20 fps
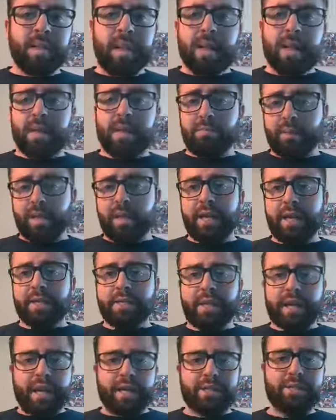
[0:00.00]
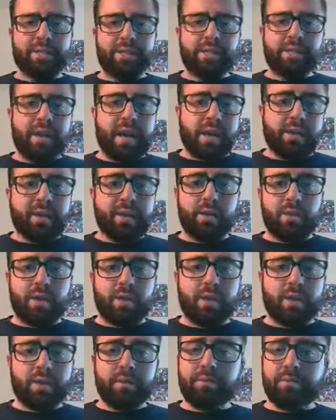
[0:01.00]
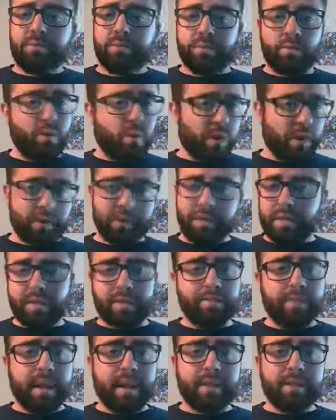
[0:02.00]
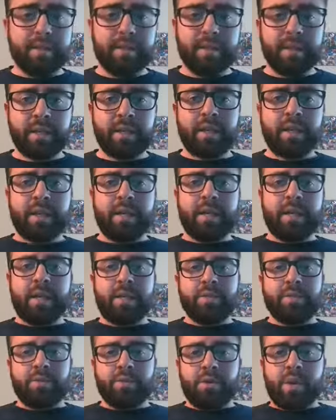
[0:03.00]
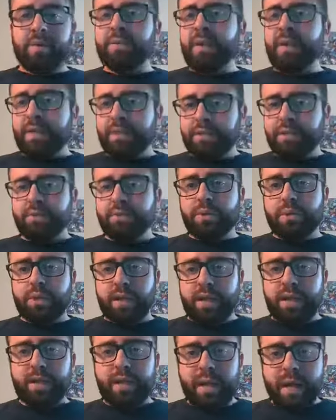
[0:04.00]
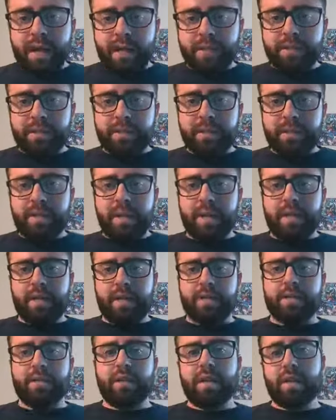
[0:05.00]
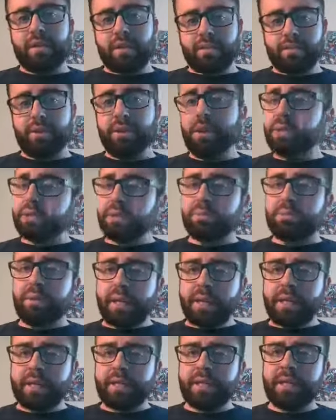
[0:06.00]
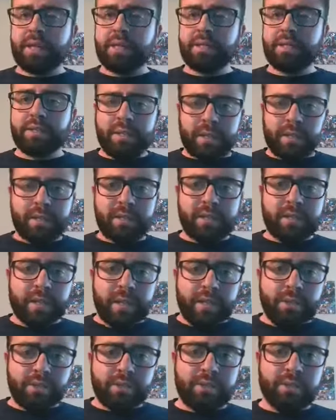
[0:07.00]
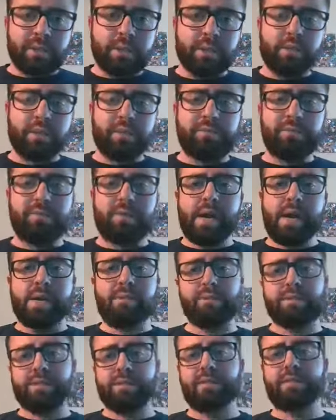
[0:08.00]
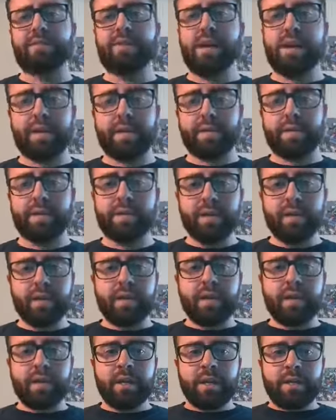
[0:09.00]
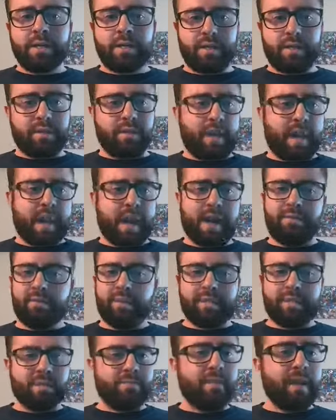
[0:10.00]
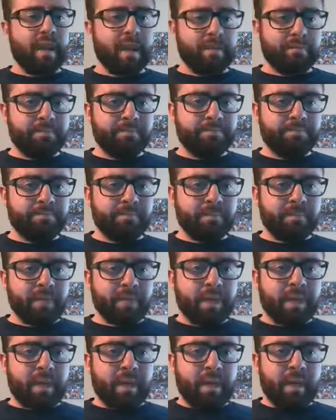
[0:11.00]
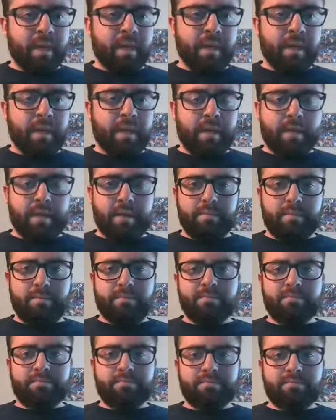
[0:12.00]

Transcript: and a plan to execute how they want to run the event. And so I've gotten to do a lot, and a lot of the production planning is a lot like. That. So if I was assigned to have this event, um,